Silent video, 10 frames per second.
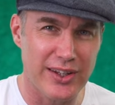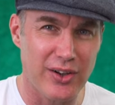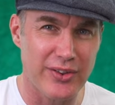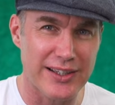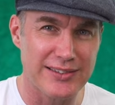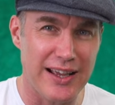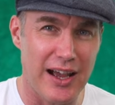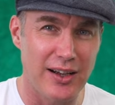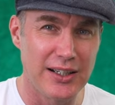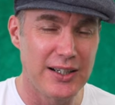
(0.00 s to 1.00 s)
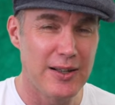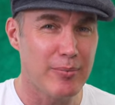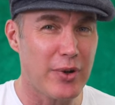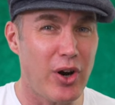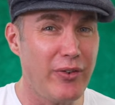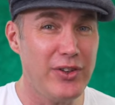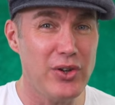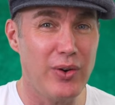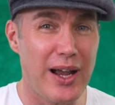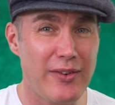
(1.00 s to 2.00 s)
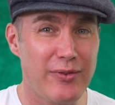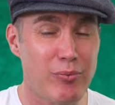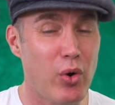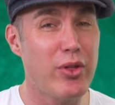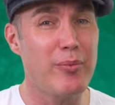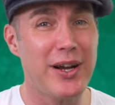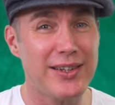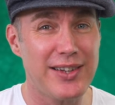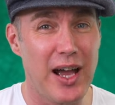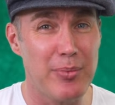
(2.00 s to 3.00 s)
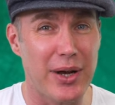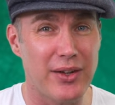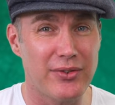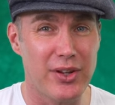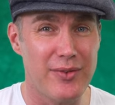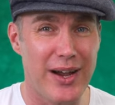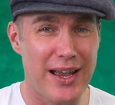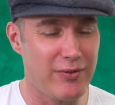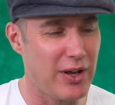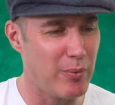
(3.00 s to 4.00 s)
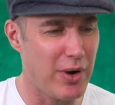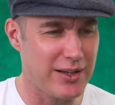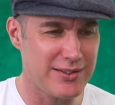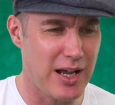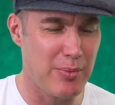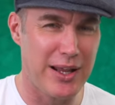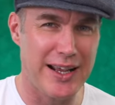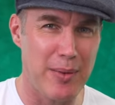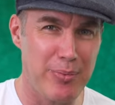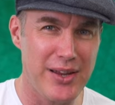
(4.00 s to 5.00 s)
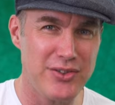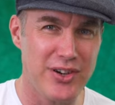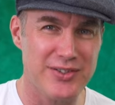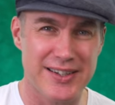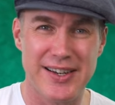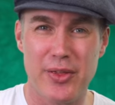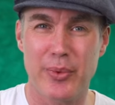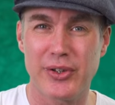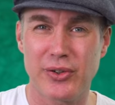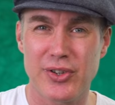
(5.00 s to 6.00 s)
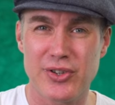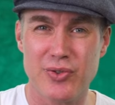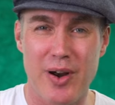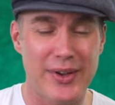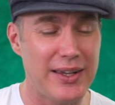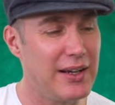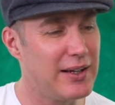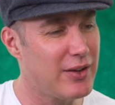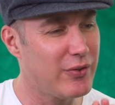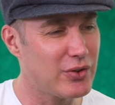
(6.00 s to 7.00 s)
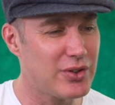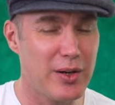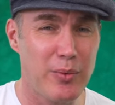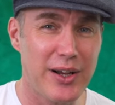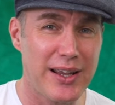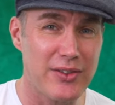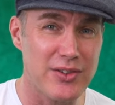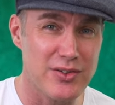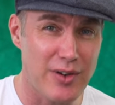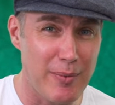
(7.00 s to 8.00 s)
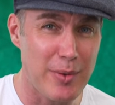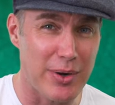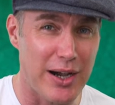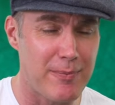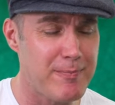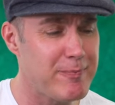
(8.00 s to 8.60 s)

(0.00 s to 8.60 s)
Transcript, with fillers: in on the guitar. But often you'll have more than one guitar part. So you might have like one guitar playing arpeggios and another one doing the strumming. If you're trying to work out the strumming part,